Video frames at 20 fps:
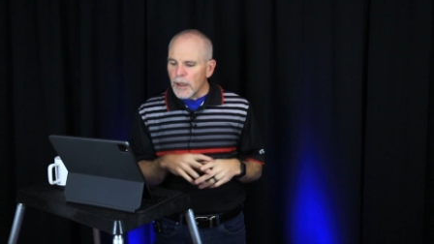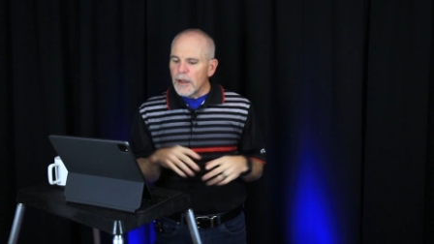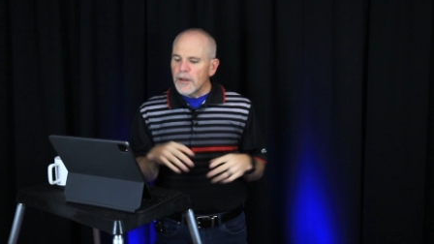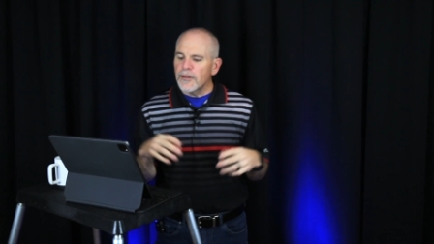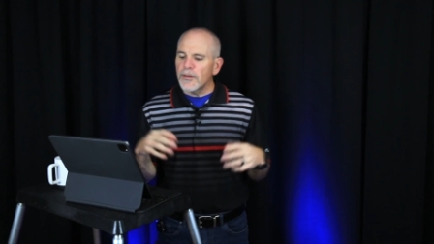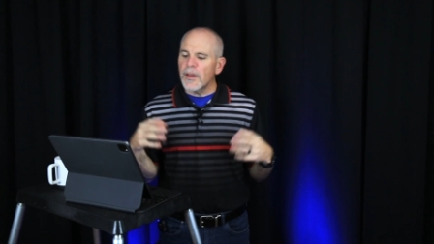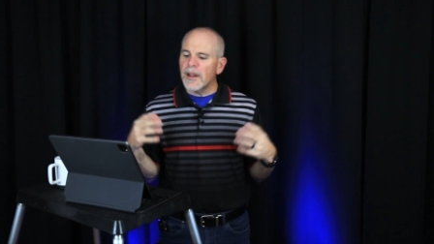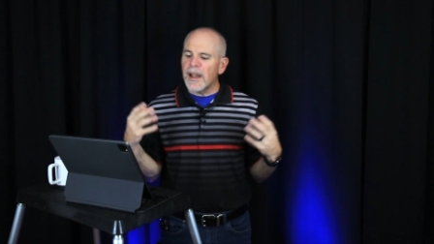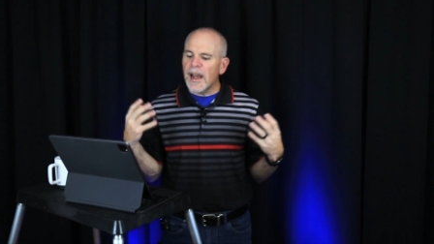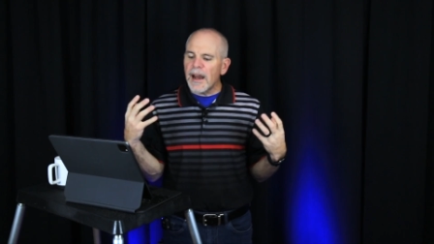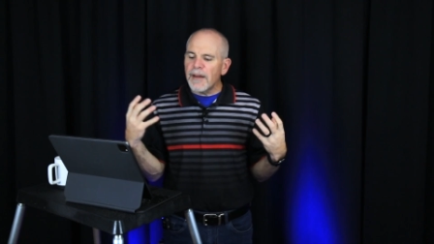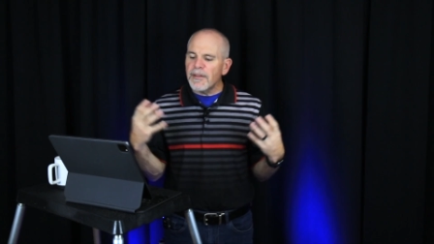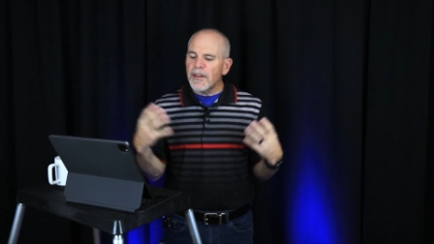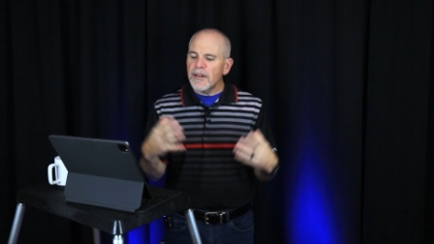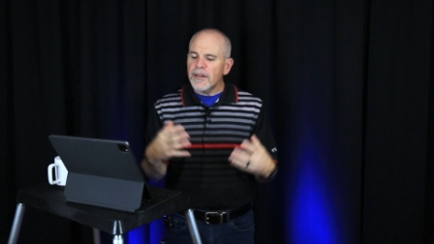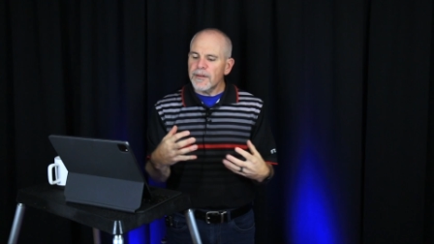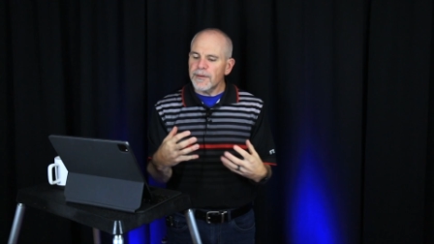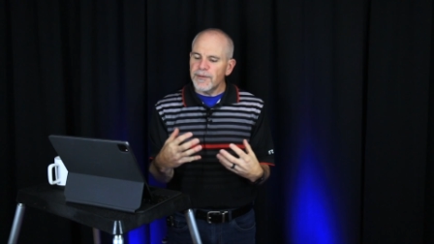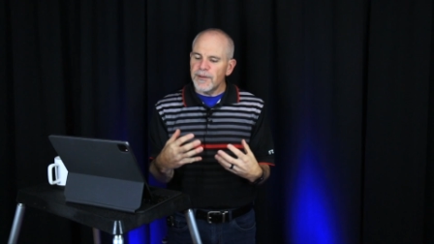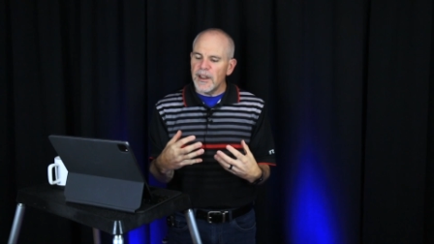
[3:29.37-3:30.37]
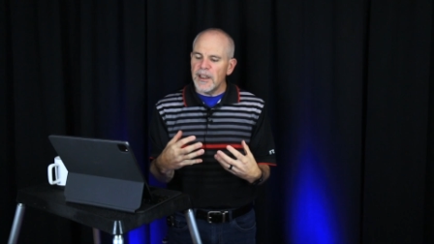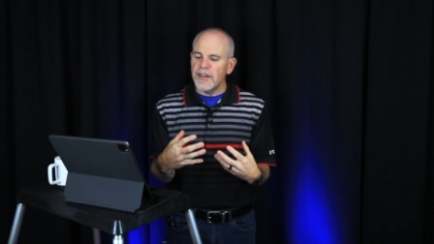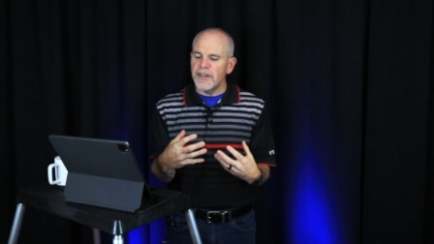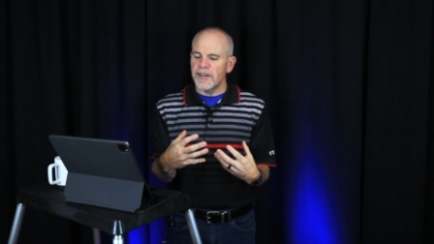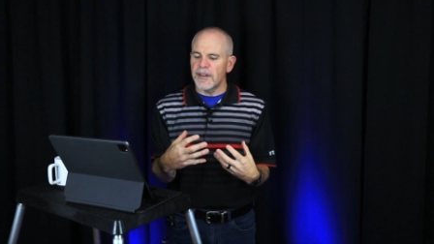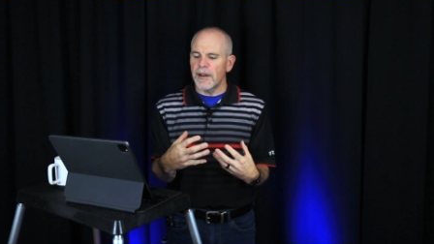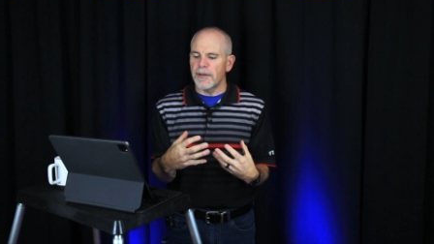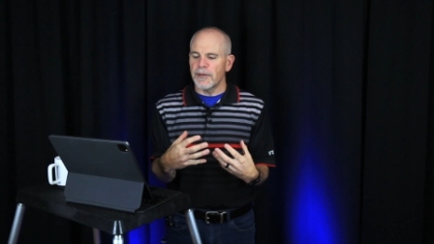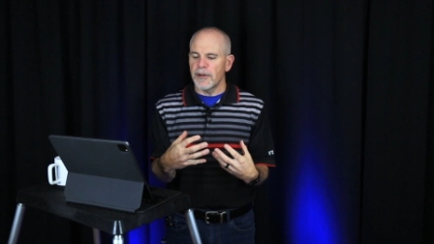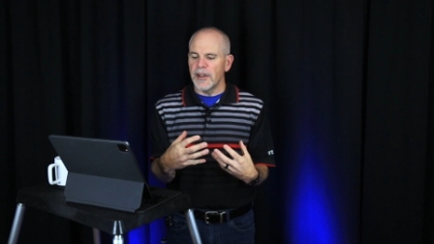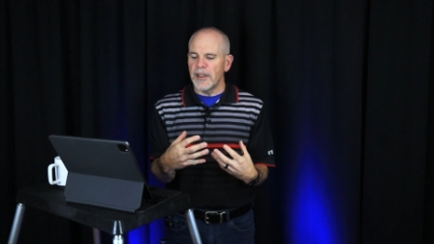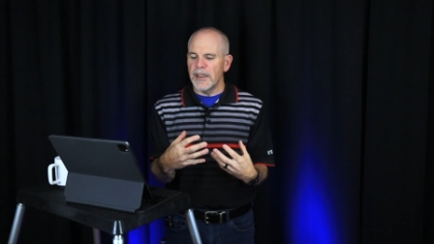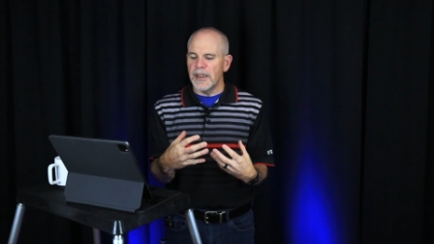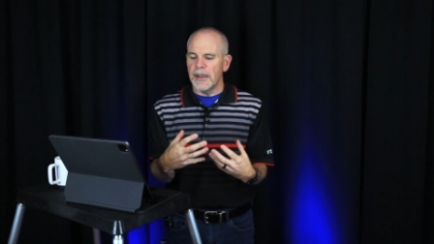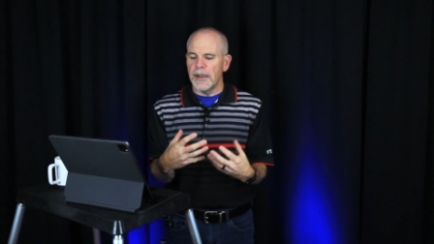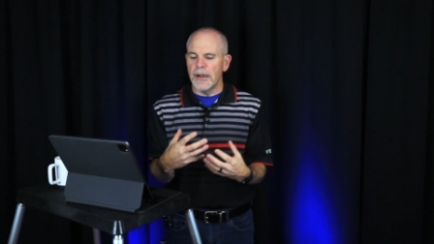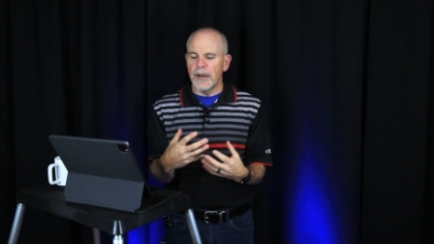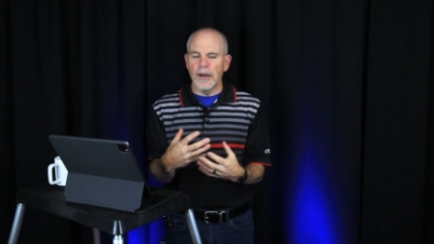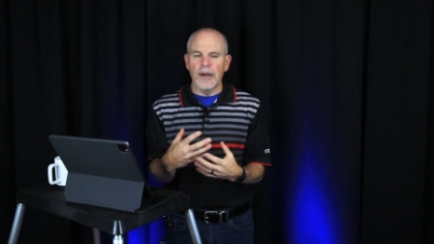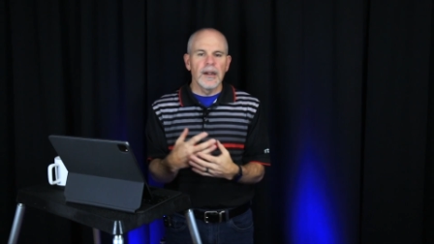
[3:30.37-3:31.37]
So they have this feast every
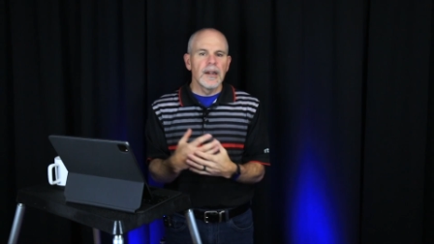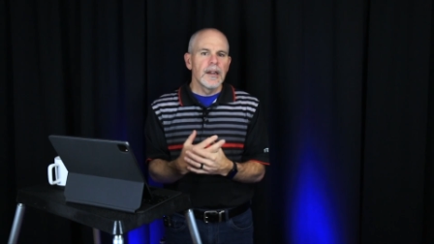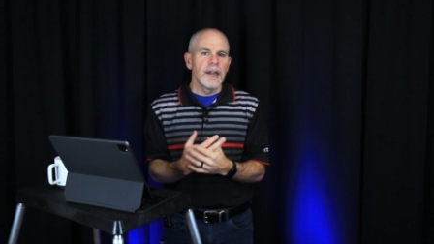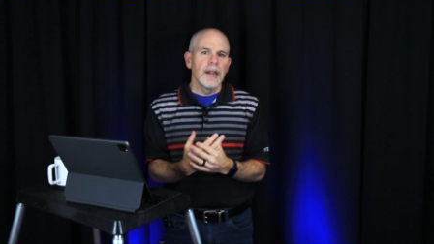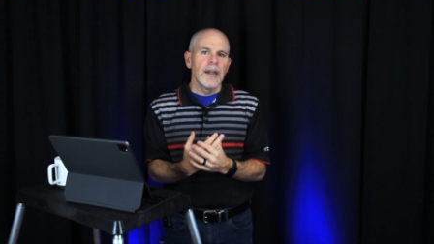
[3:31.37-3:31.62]
year.